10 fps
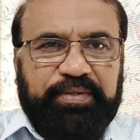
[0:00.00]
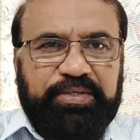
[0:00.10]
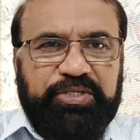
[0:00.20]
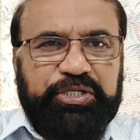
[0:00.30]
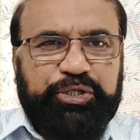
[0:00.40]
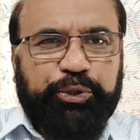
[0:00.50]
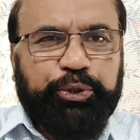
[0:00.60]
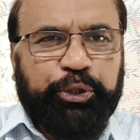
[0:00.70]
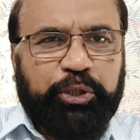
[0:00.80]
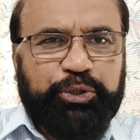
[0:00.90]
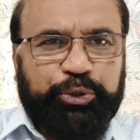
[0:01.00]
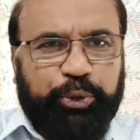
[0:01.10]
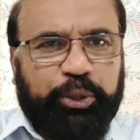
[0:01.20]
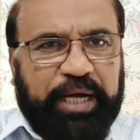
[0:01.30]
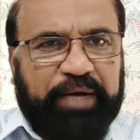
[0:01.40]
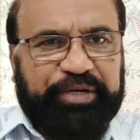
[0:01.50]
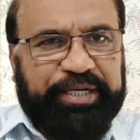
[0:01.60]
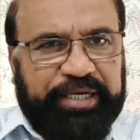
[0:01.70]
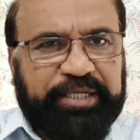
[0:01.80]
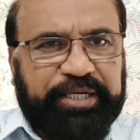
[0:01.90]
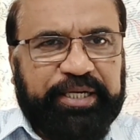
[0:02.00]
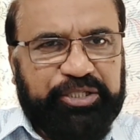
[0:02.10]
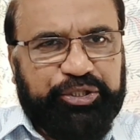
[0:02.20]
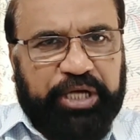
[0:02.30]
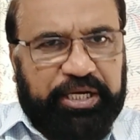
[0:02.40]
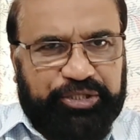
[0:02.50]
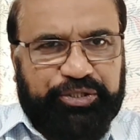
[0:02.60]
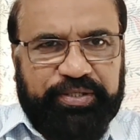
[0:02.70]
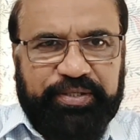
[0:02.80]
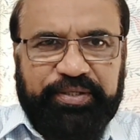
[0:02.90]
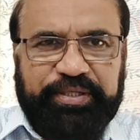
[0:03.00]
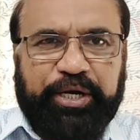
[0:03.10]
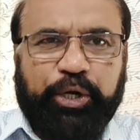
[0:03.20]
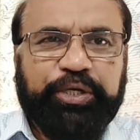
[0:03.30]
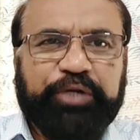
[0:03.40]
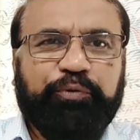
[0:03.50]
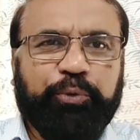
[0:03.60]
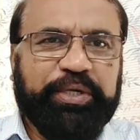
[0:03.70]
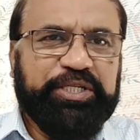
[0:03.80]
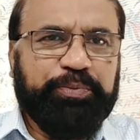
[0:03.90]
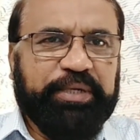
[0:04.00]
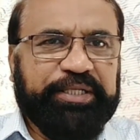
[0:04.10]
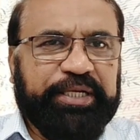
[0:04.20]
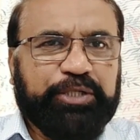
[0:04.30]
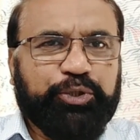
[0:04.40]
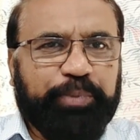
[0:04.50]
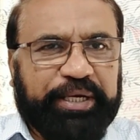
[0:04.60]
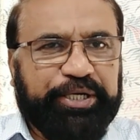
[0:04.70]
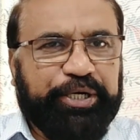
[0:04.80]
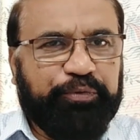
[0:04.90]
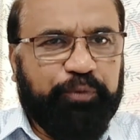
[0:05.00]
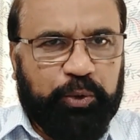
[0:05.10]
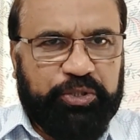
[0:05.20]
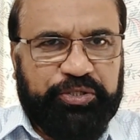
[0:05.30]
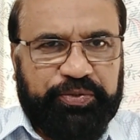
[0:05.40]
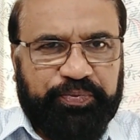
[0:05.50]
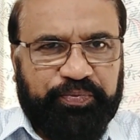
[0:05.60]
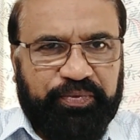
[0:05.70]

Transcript: Since neutrinos do not have any electrical charge, they are not influenced by the electromagnetic force.